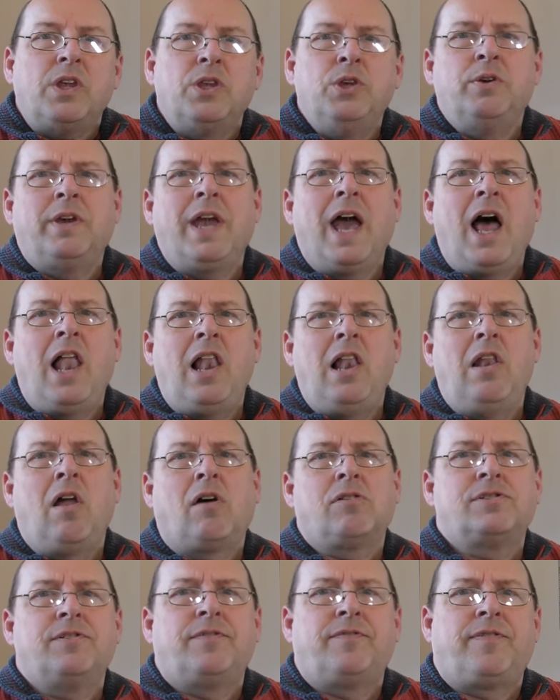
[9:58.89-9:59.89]
You get a
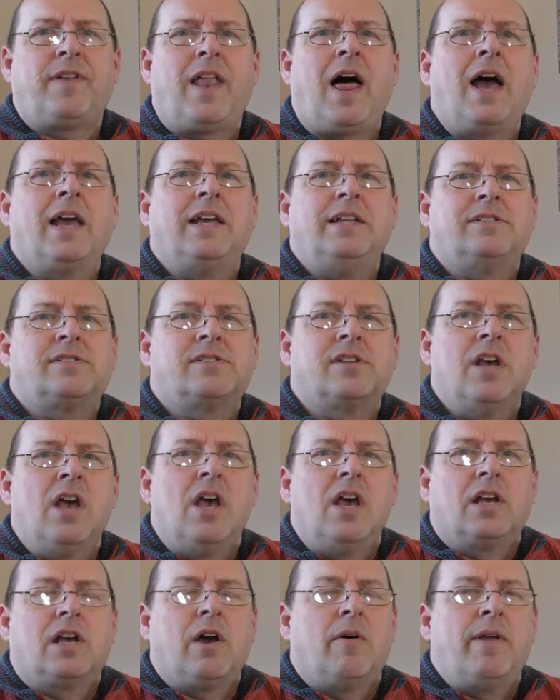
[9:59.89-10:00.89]
lot of flights
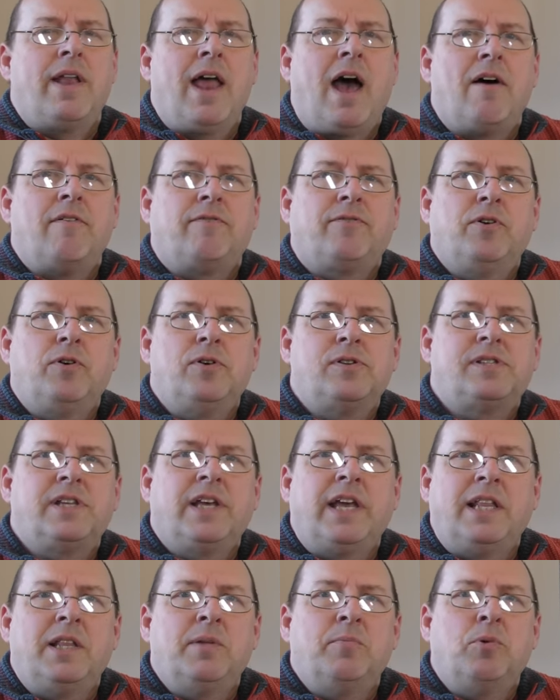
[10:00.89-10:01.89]
going out first
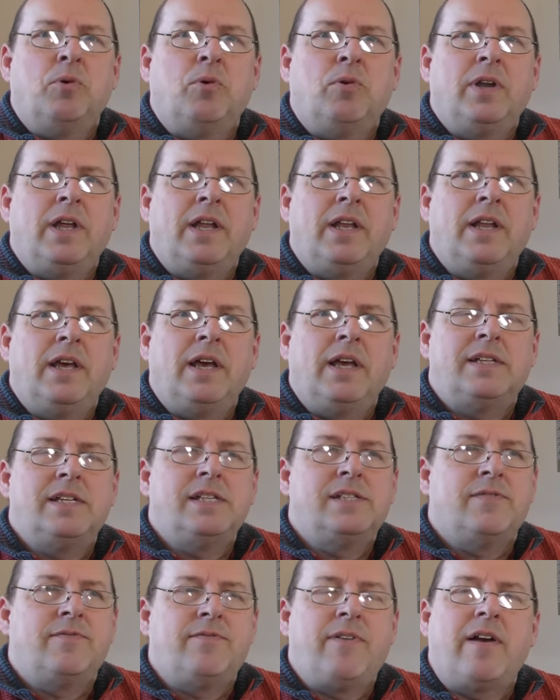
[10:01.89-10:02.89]
thing in the morning. It
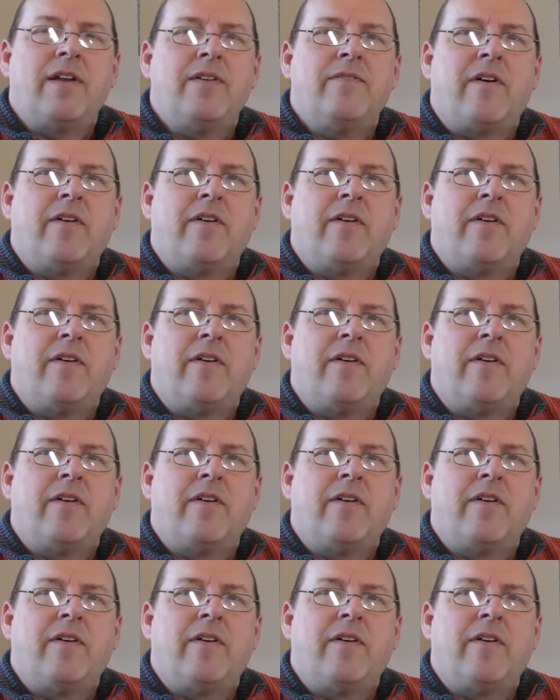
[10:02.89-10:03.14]
is a very,